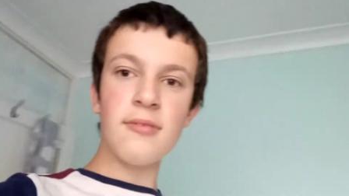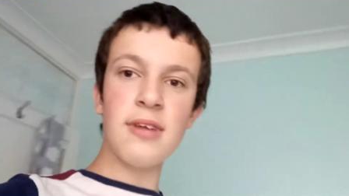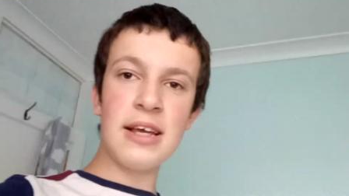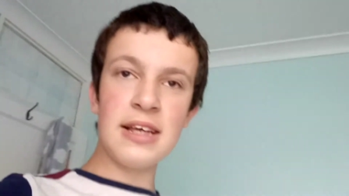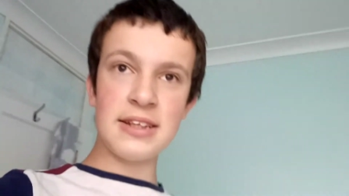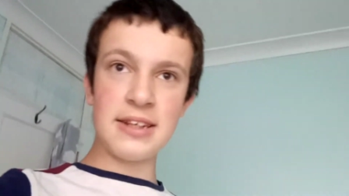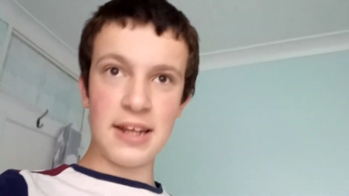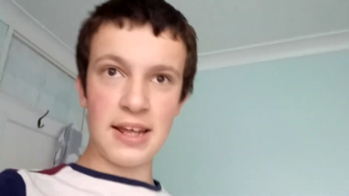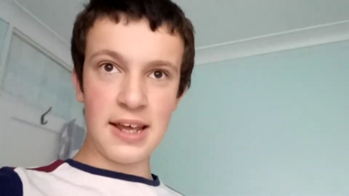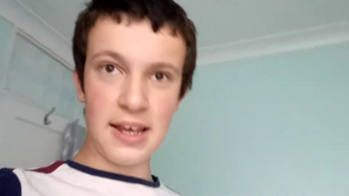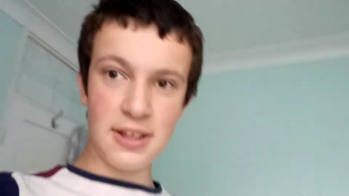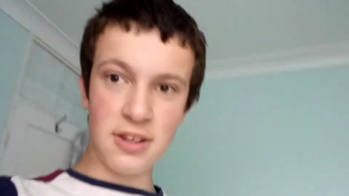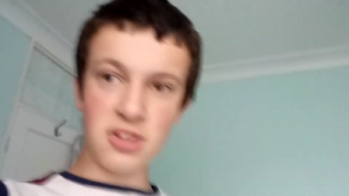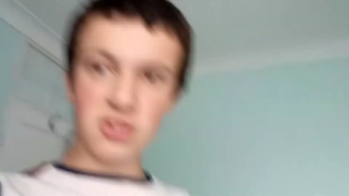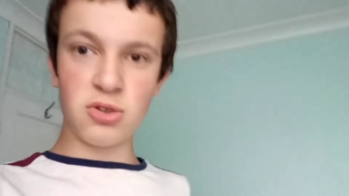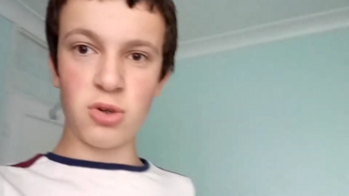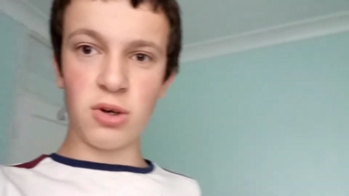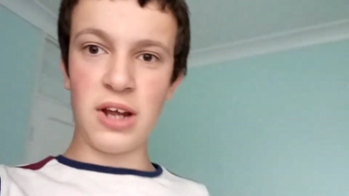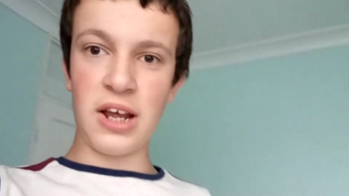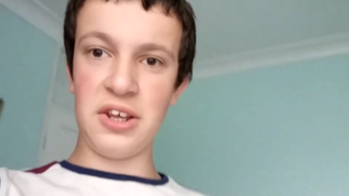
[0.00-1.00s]
It's, it's
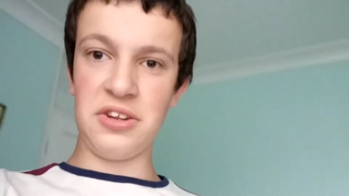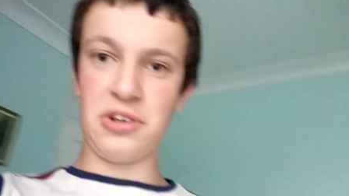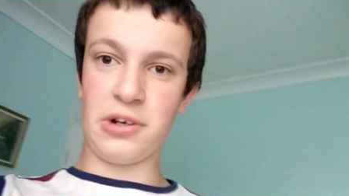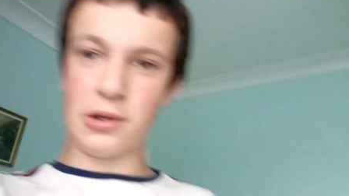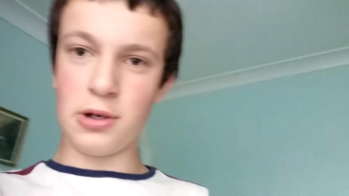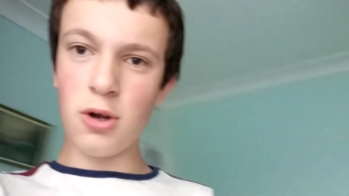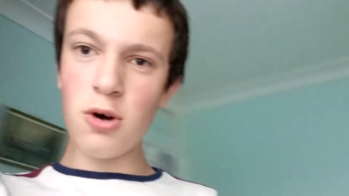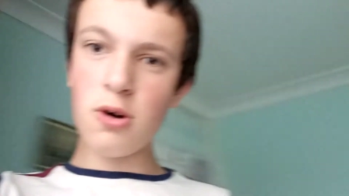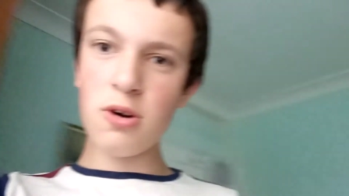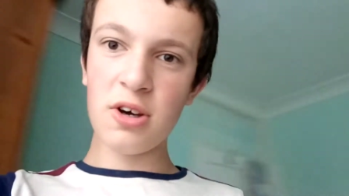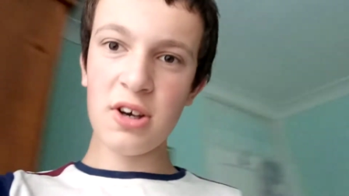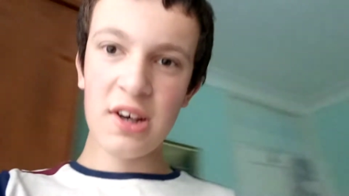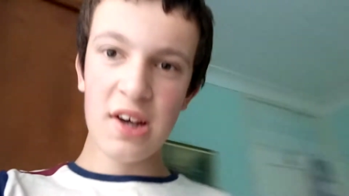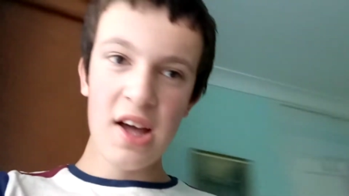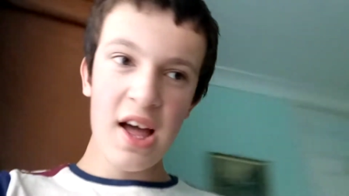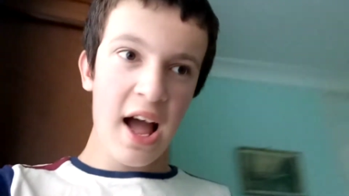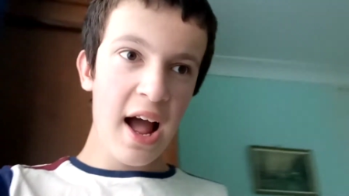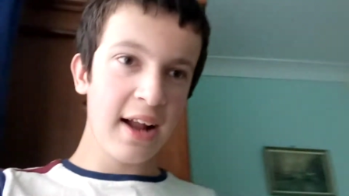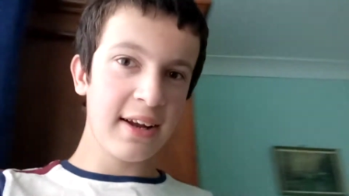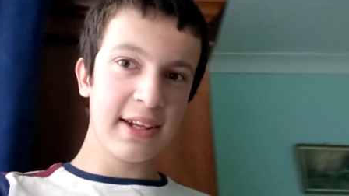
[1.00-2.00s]
gone 8 o'clock,
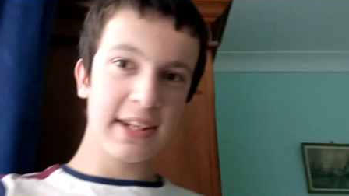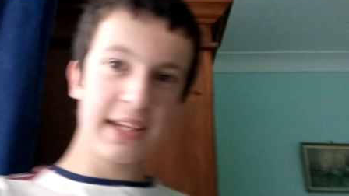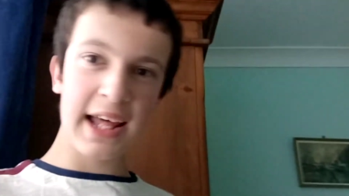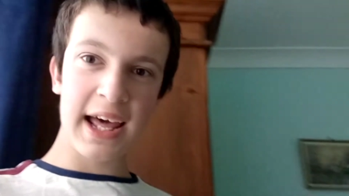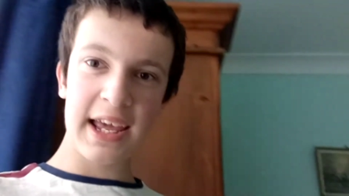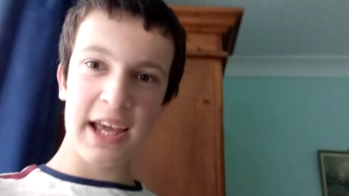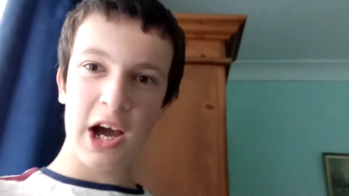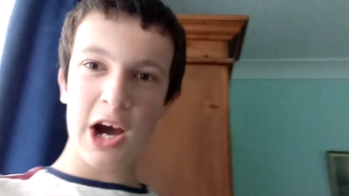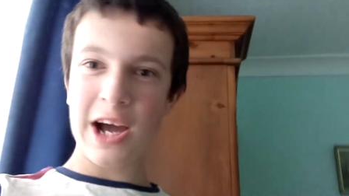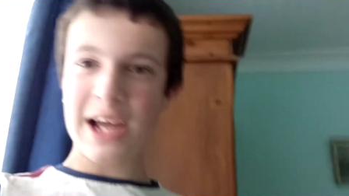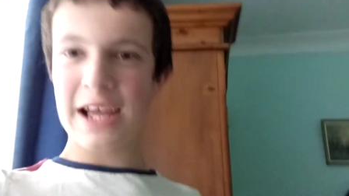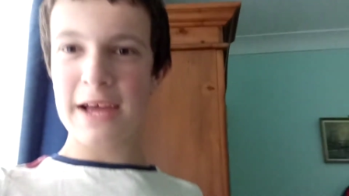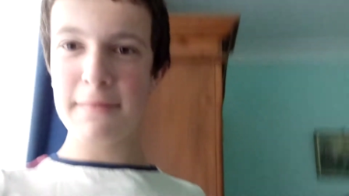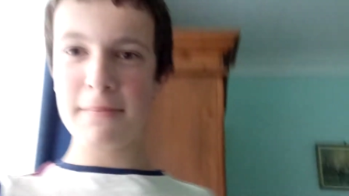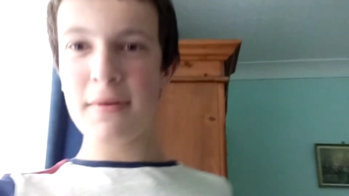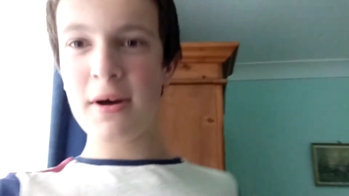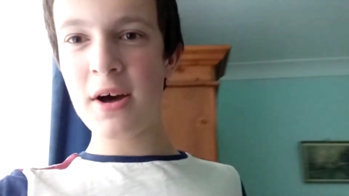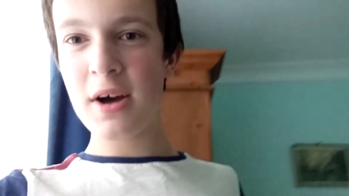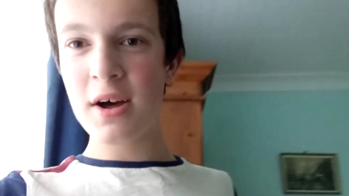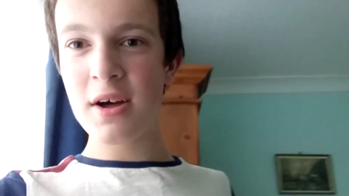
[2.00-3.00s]
and today I am,
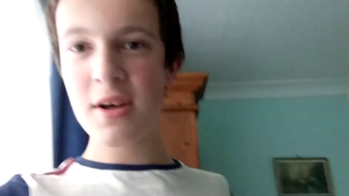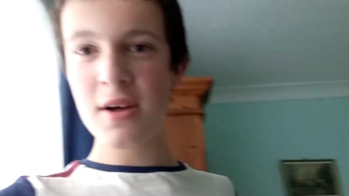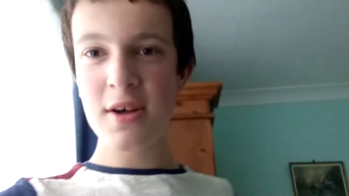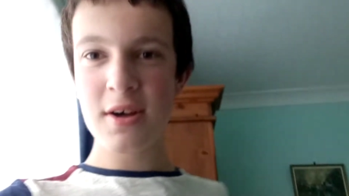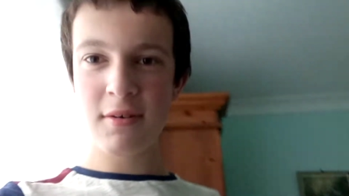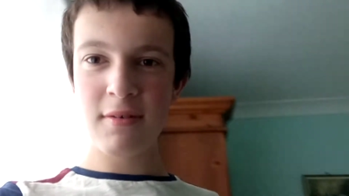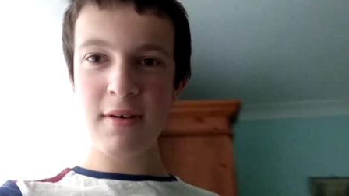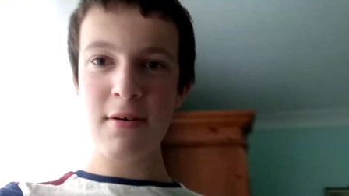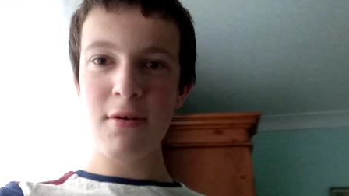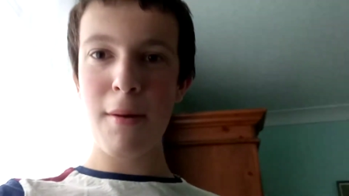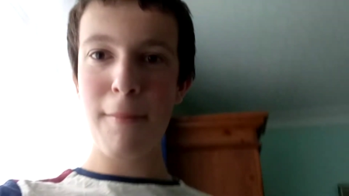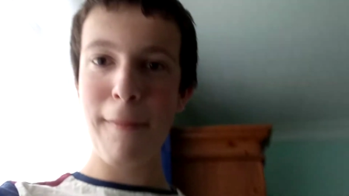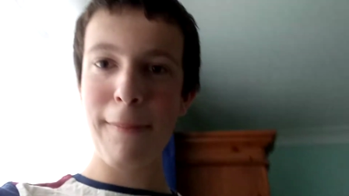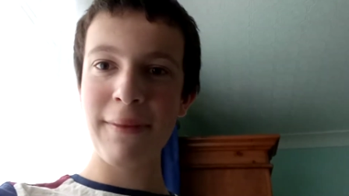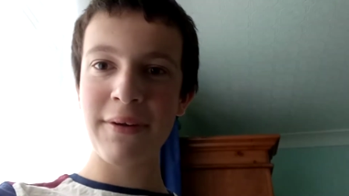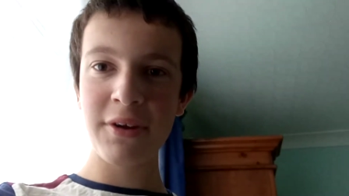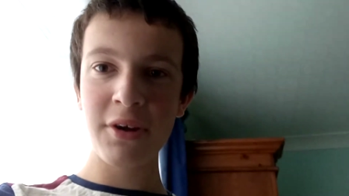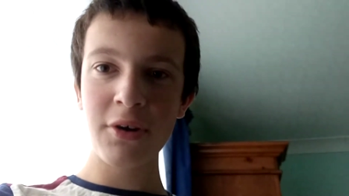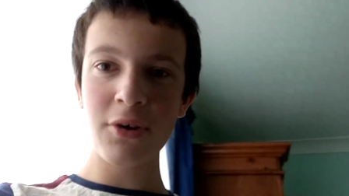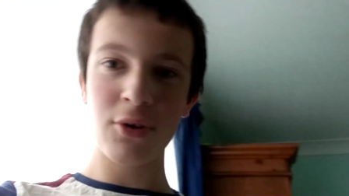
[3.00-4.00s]
uh, well, I'm about
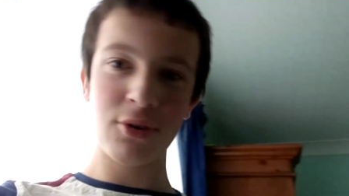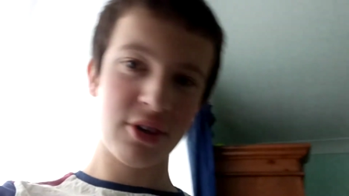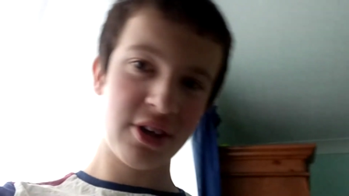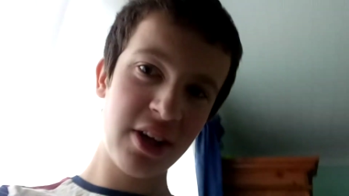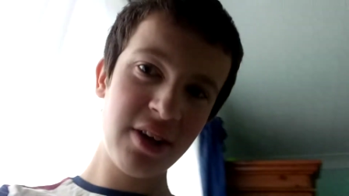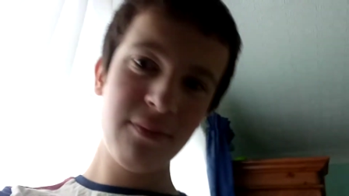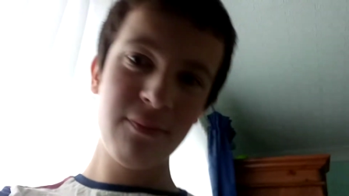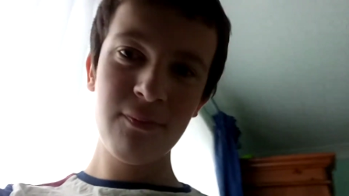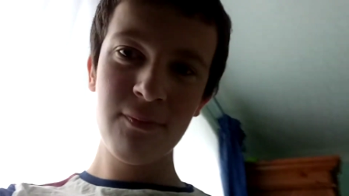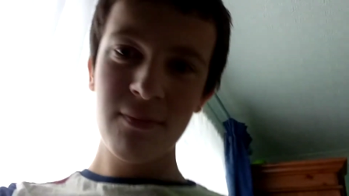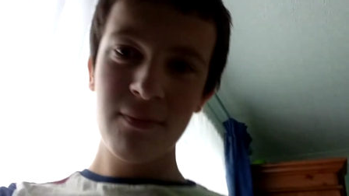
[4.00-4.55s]
to go on holiday,